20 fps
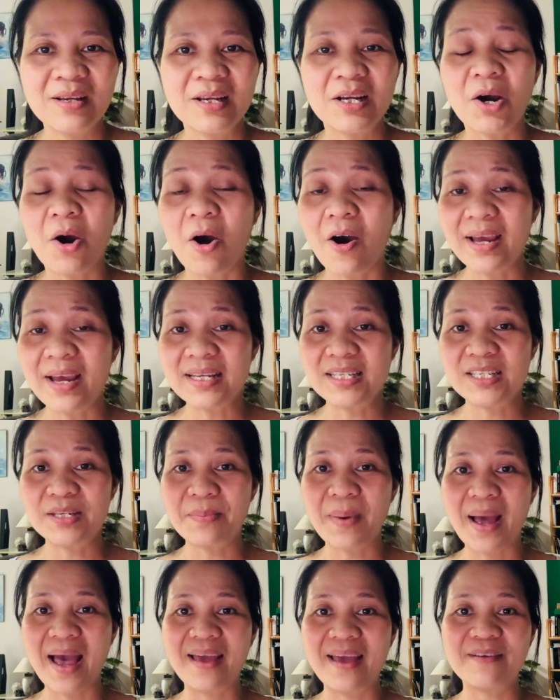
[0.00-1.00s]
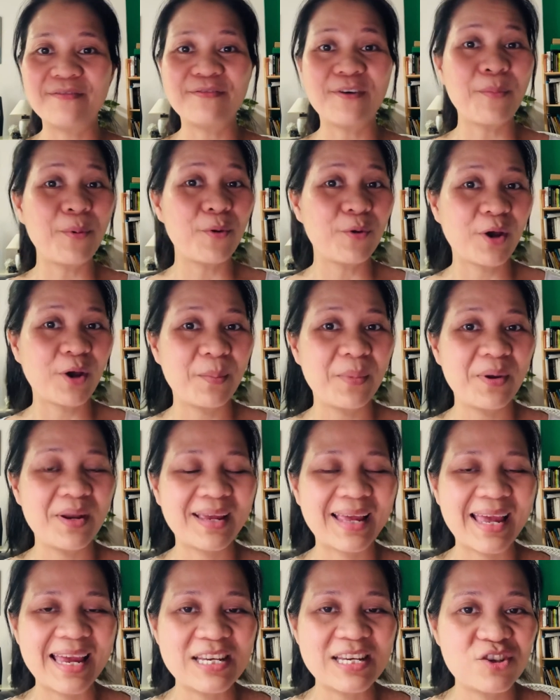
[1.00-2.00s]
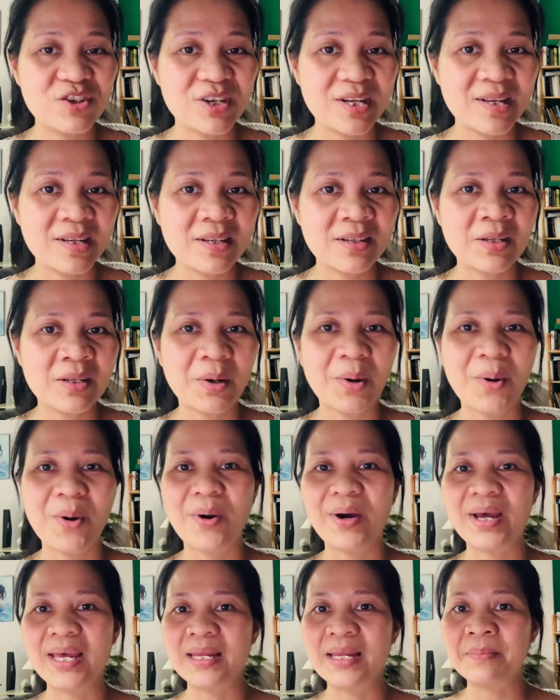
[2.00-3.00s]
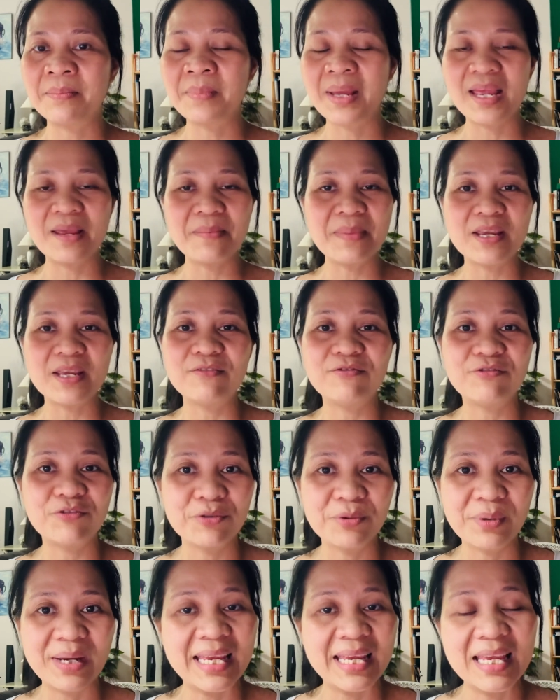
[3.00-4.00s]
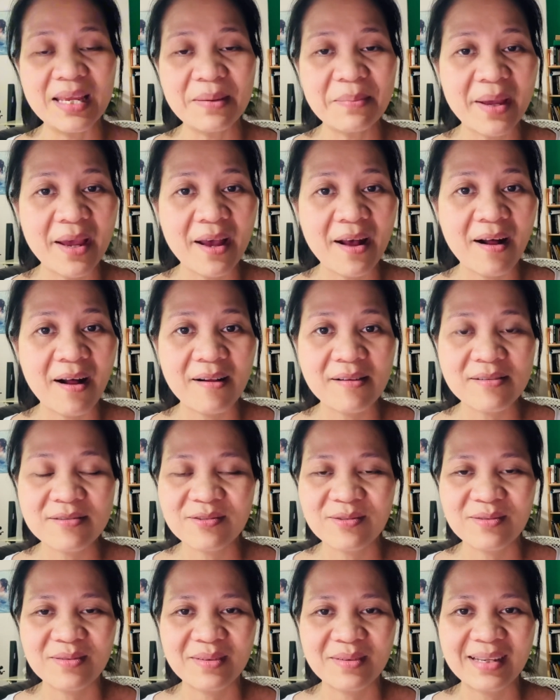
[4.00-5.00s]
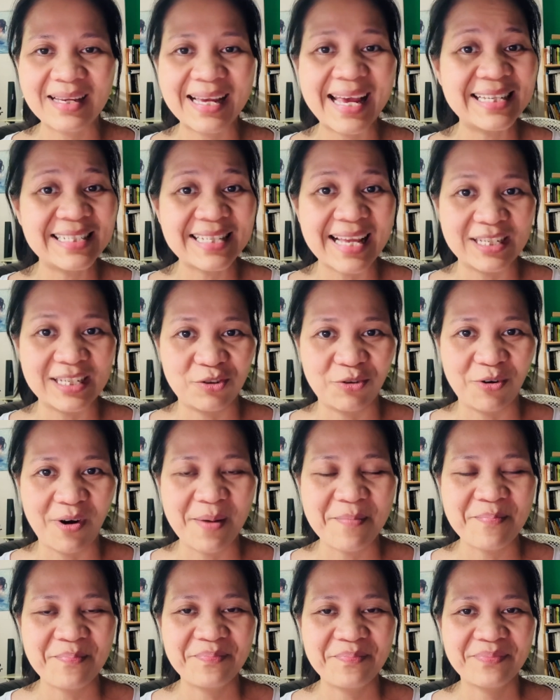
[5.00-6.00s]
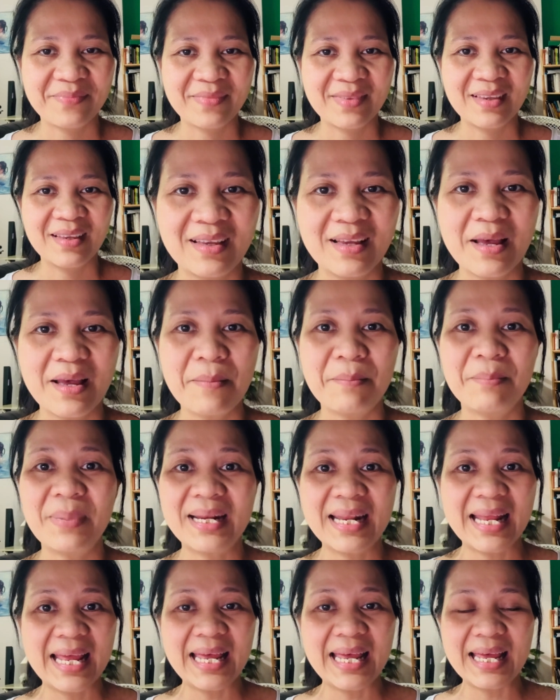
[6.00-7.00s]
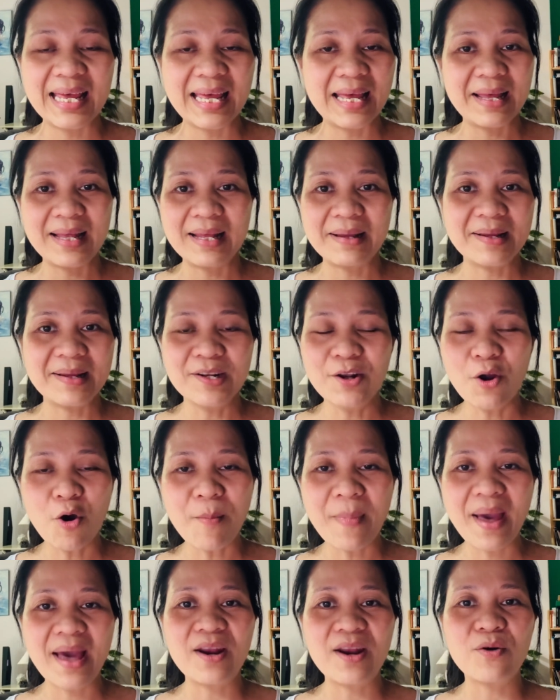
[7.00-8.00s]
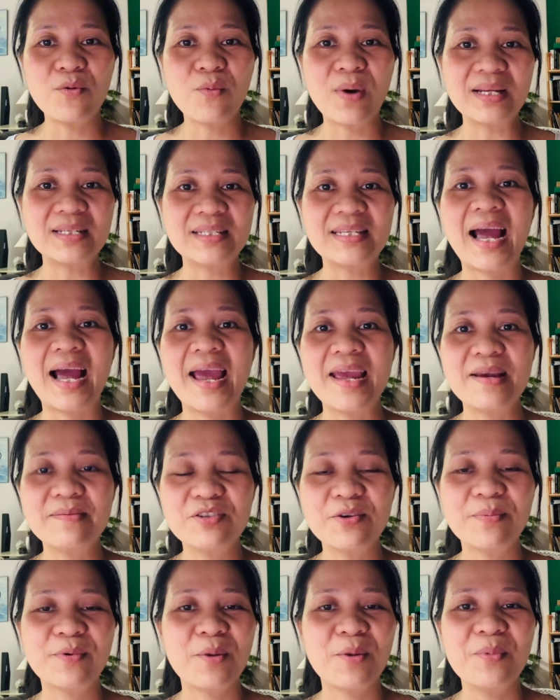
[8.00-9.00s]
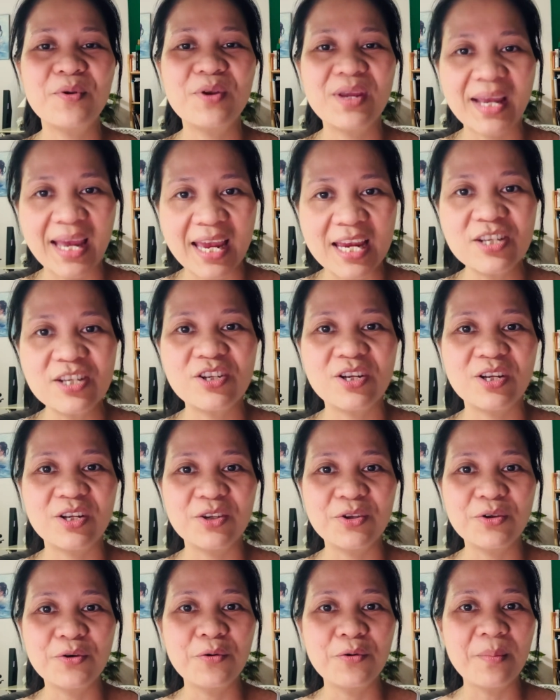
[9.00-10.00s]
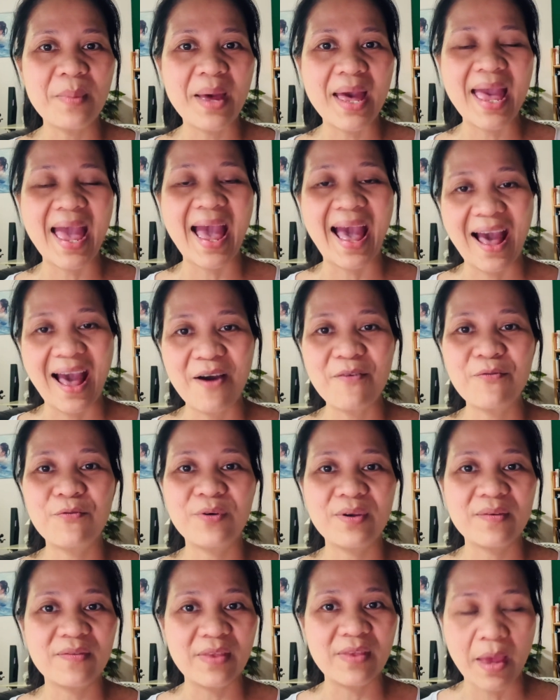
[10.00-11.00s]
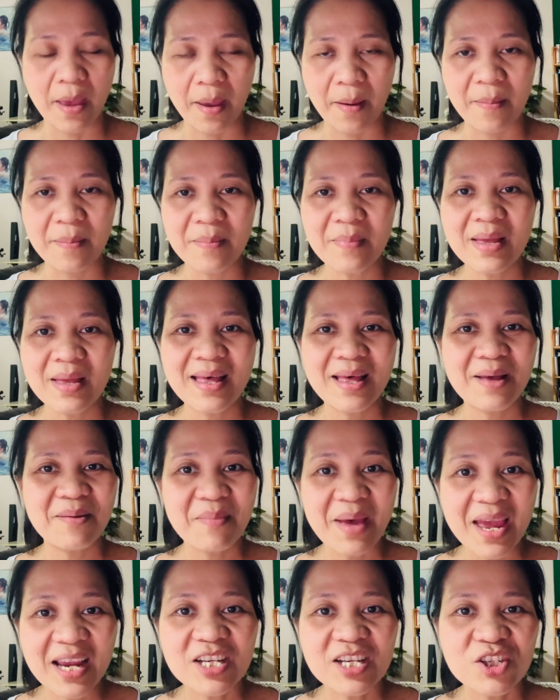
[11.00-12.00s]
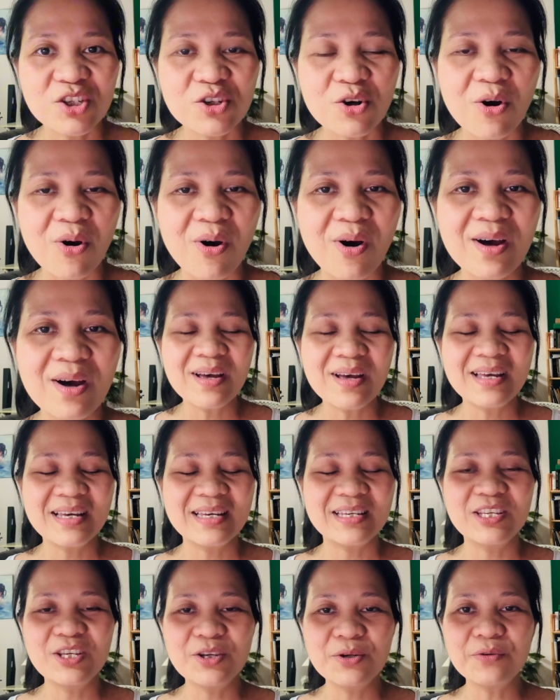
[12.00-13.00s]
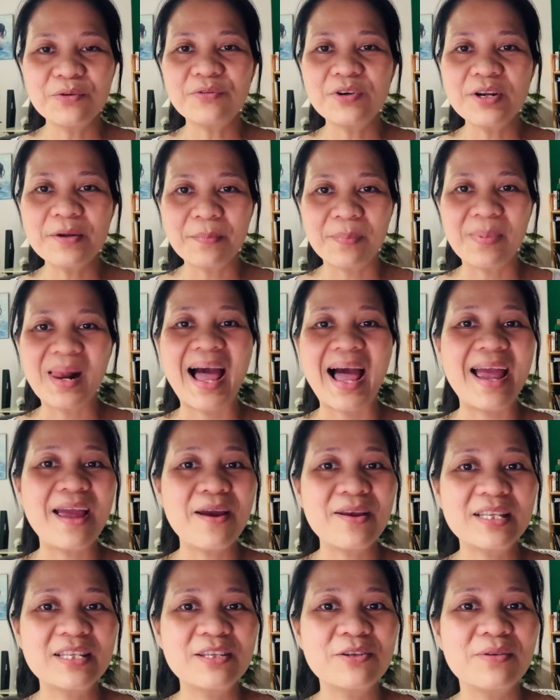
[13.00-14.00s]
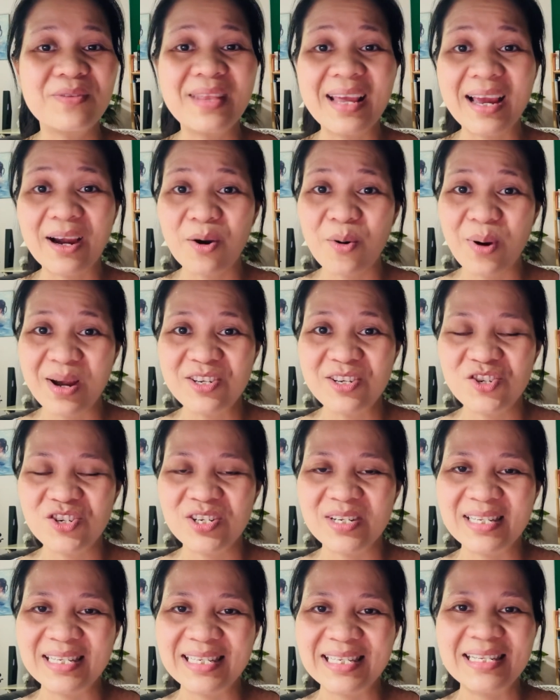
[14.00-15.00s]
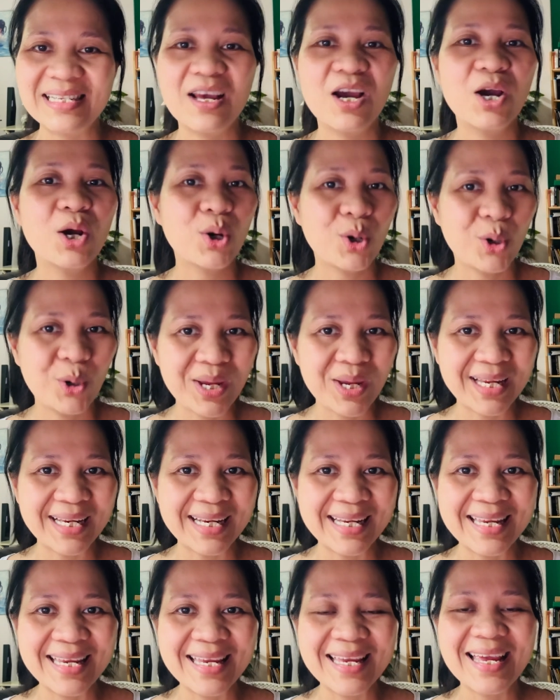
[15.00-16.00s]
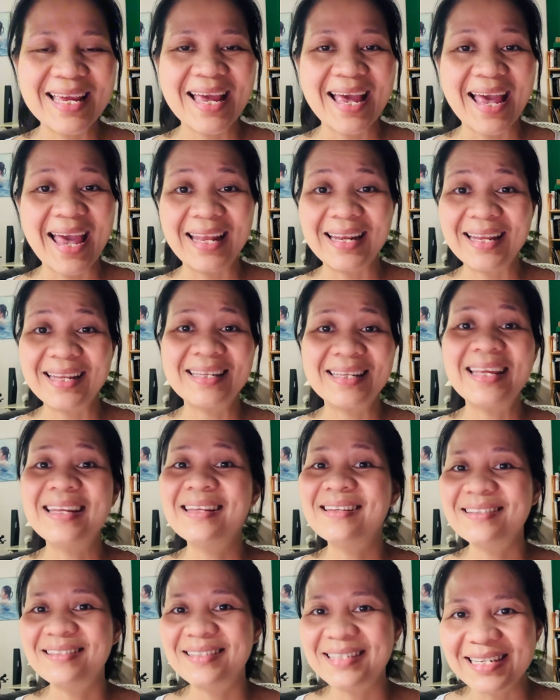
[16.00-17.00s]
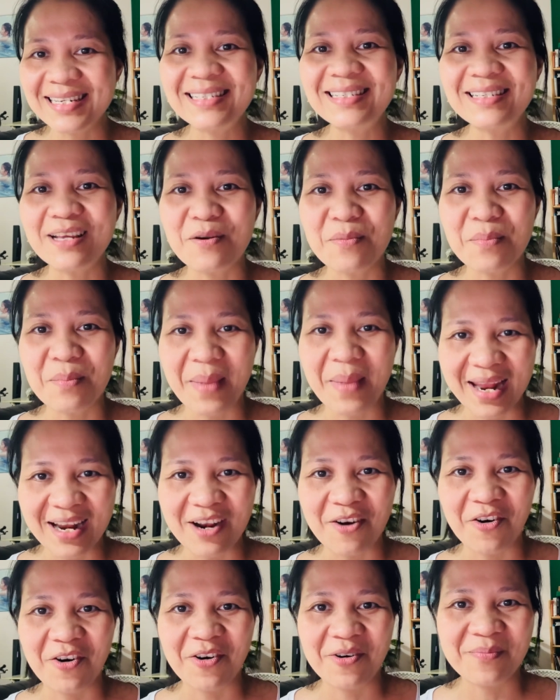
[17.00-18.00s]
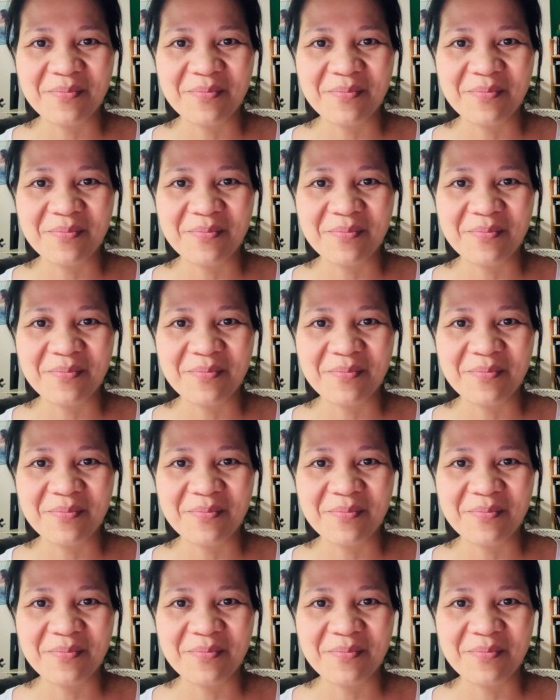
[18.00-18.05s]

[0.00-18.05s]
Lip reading: or it's by verbal communication, or it may be through emails, etc. But no matter what types of communication you may have with them, make sure you reply to their questions quickly and in a decent manner.